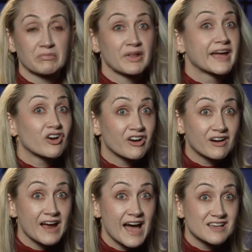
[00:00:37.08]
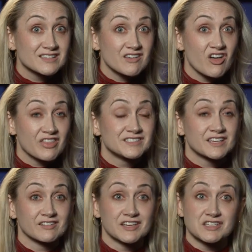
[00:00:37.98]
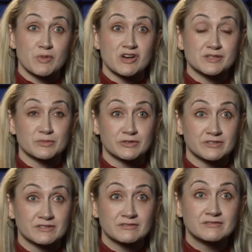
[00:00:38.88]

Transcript: play her as authentically as possible.